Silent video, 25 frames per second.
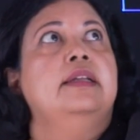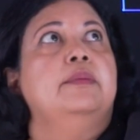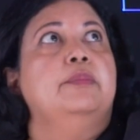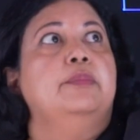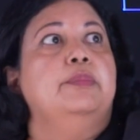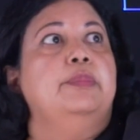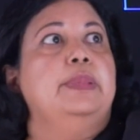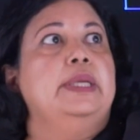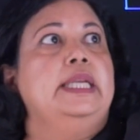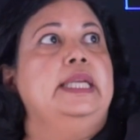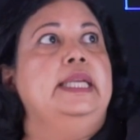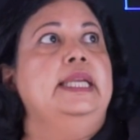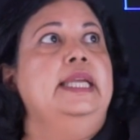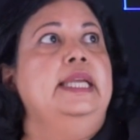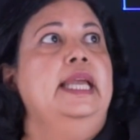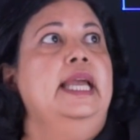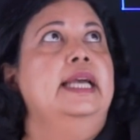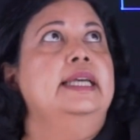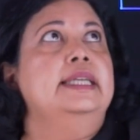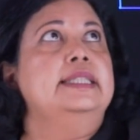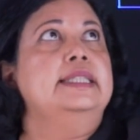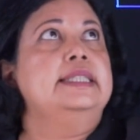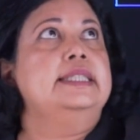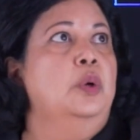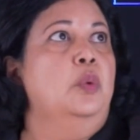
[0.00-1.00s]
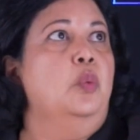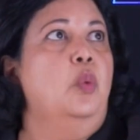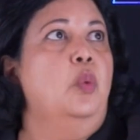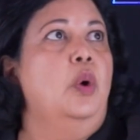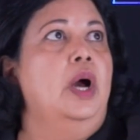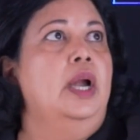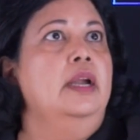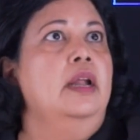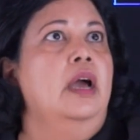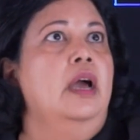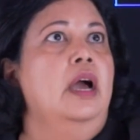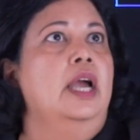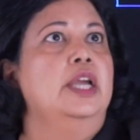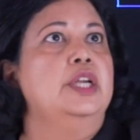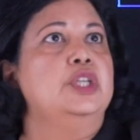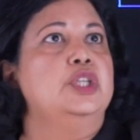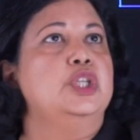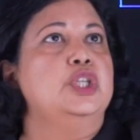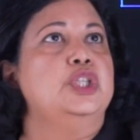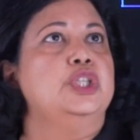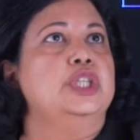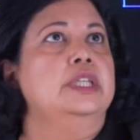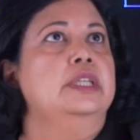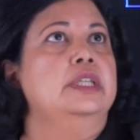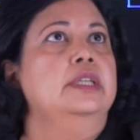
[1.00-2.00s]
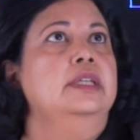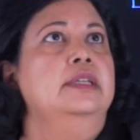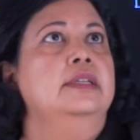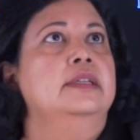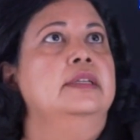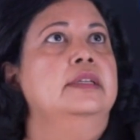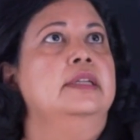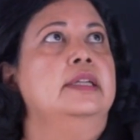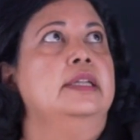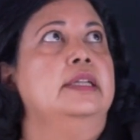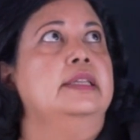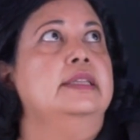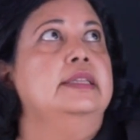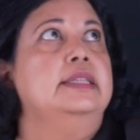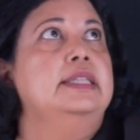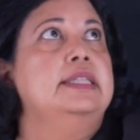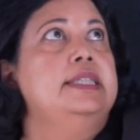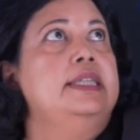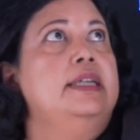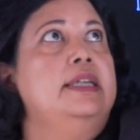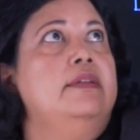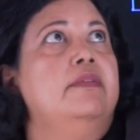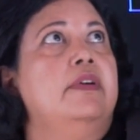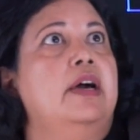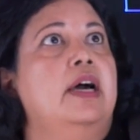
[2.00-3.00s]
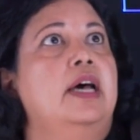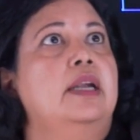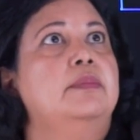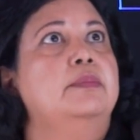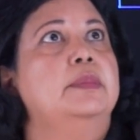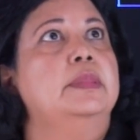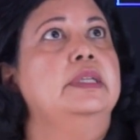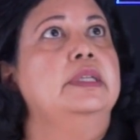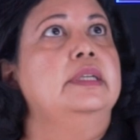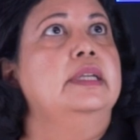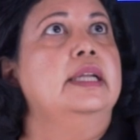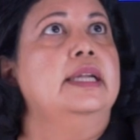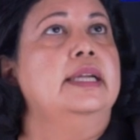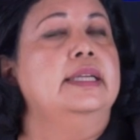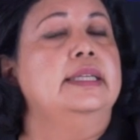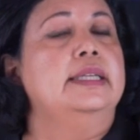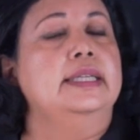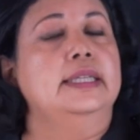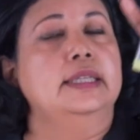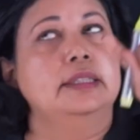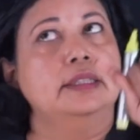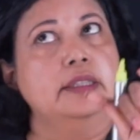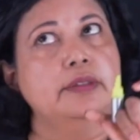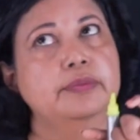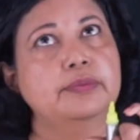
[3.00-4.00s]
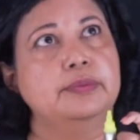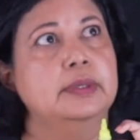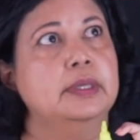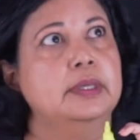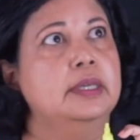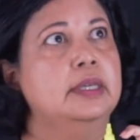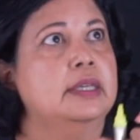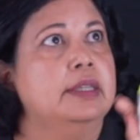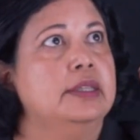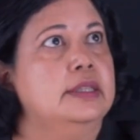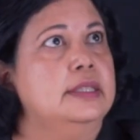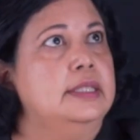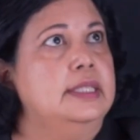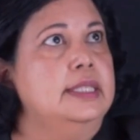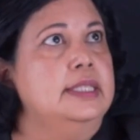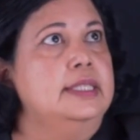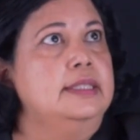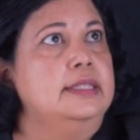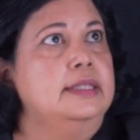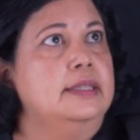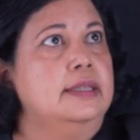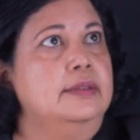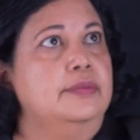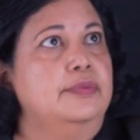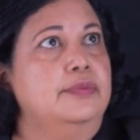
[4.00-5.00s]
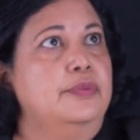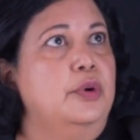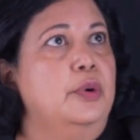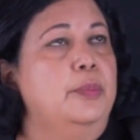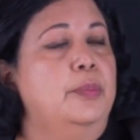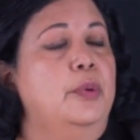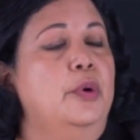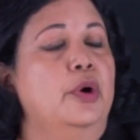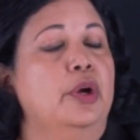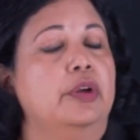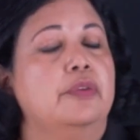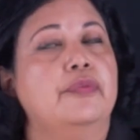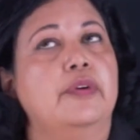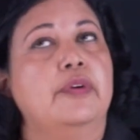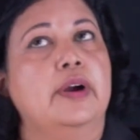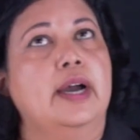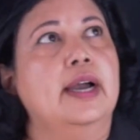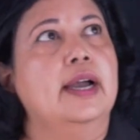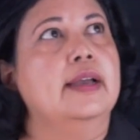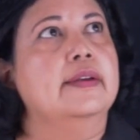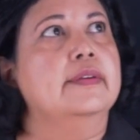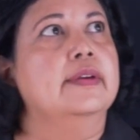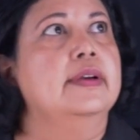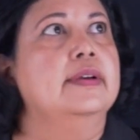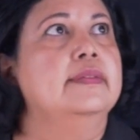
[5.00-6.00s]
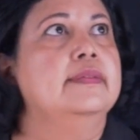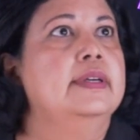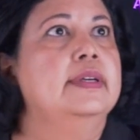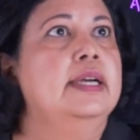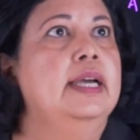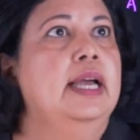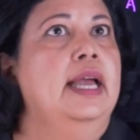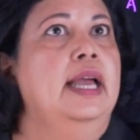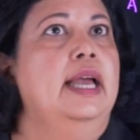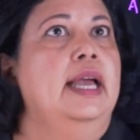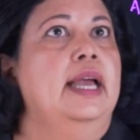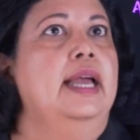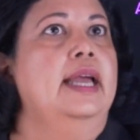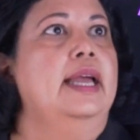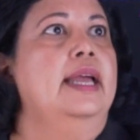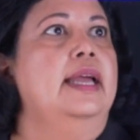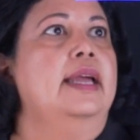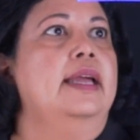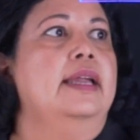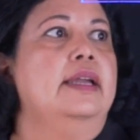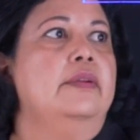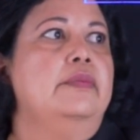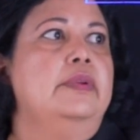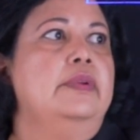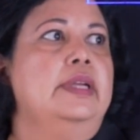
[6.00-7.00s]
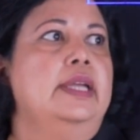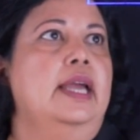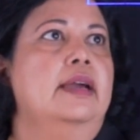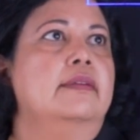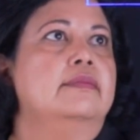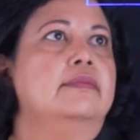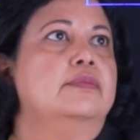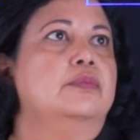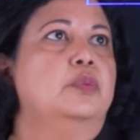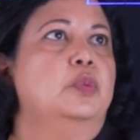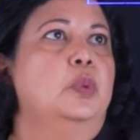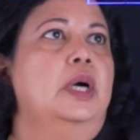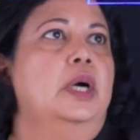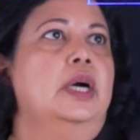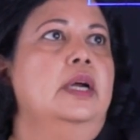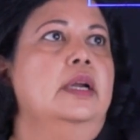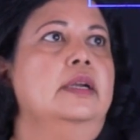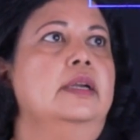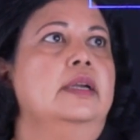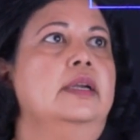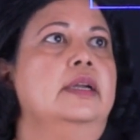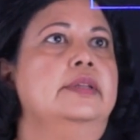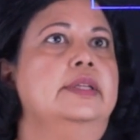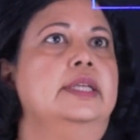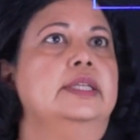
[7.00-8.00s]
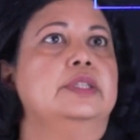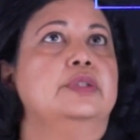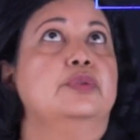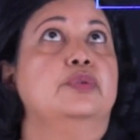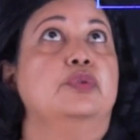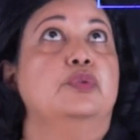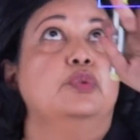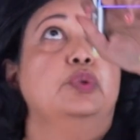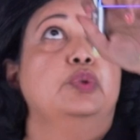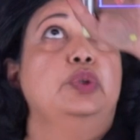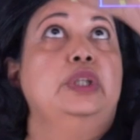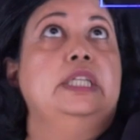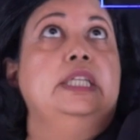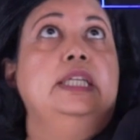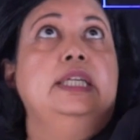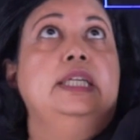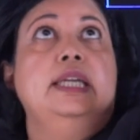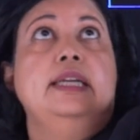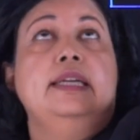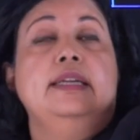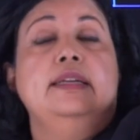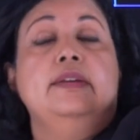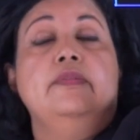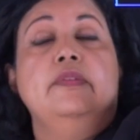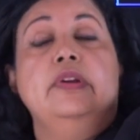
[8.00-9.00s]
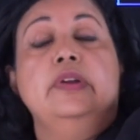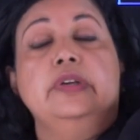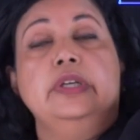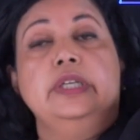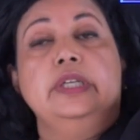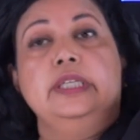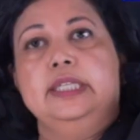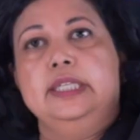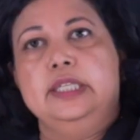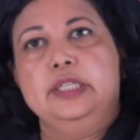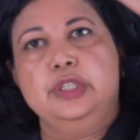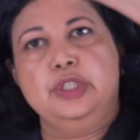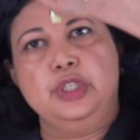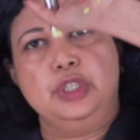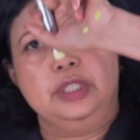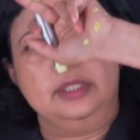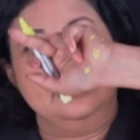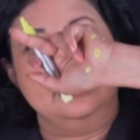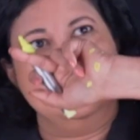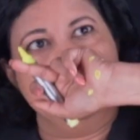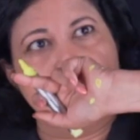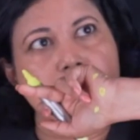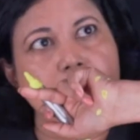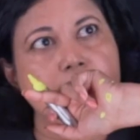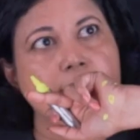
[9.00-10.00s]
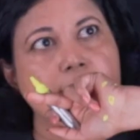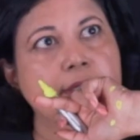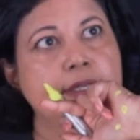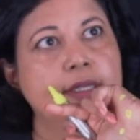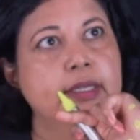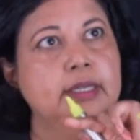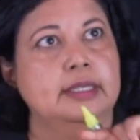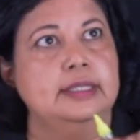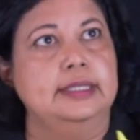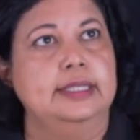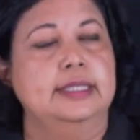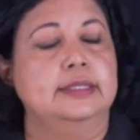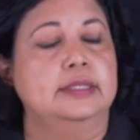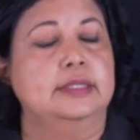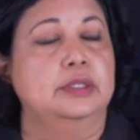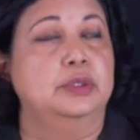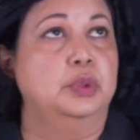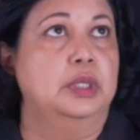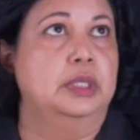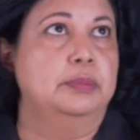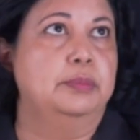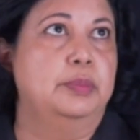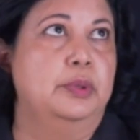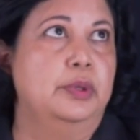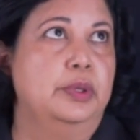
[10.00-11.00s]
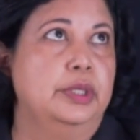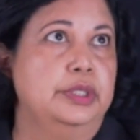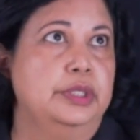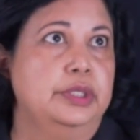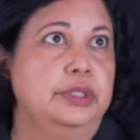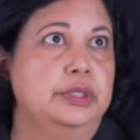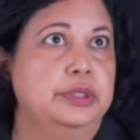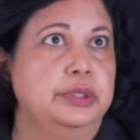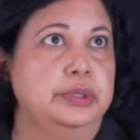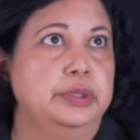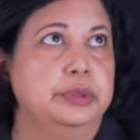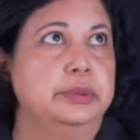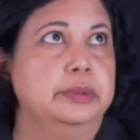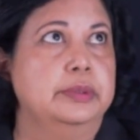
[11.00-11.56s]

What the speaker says: B has 1 hydrogen in this environment at delta this 4.5. And we have 1 that's really very de-shielded, delta 12.2.